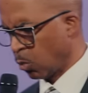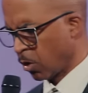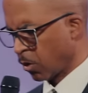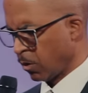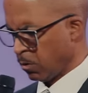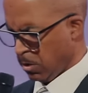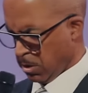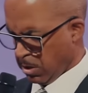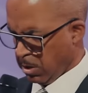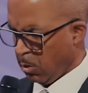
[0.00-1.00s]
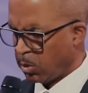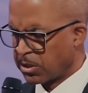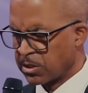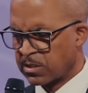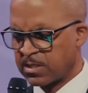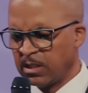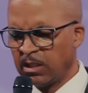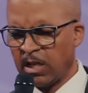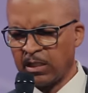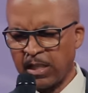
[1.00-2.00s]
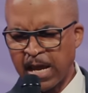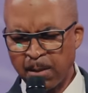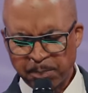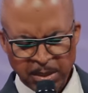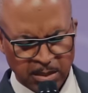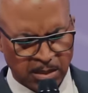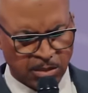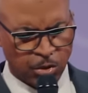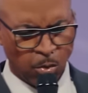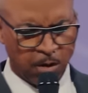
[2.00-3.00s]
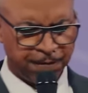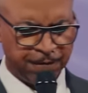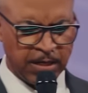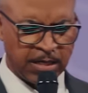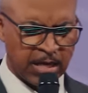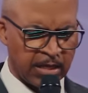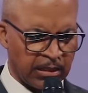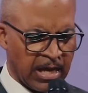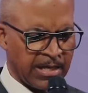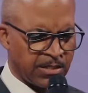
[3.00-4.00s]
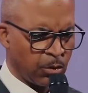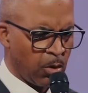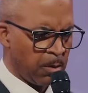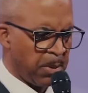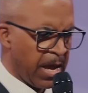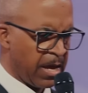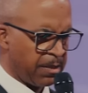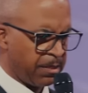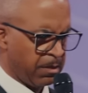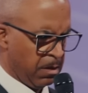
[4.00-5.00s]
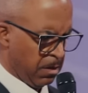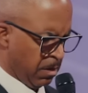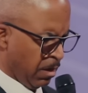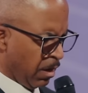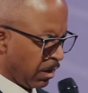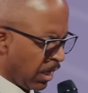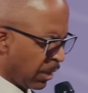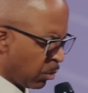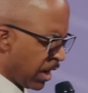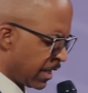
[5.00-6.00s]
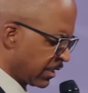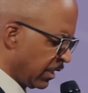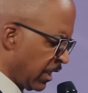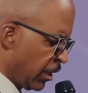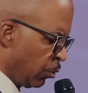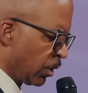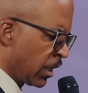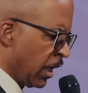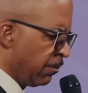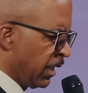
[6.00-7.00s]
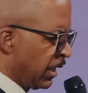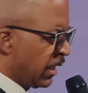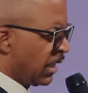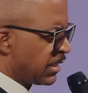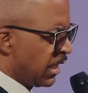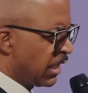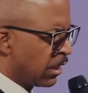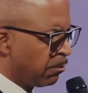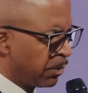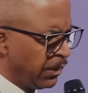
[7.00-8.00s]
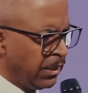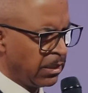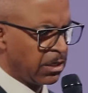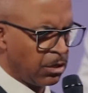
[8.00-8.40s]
word, which is still a lamp to our feet and a light to our path. God, we're asking that you would come in and take complete